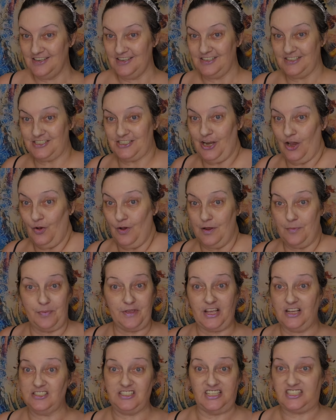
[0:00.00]
show it
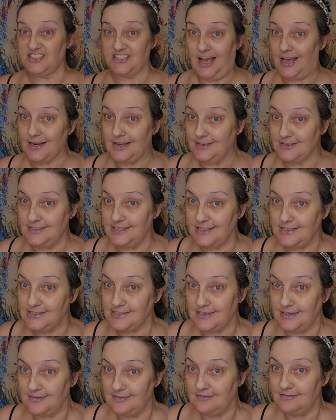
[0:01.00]
because it's not
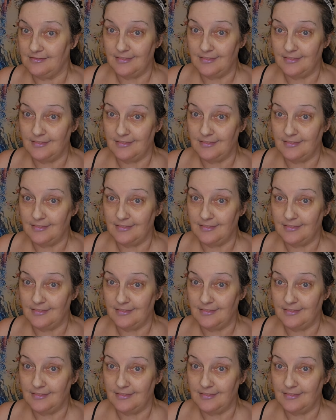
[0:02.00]
indecent.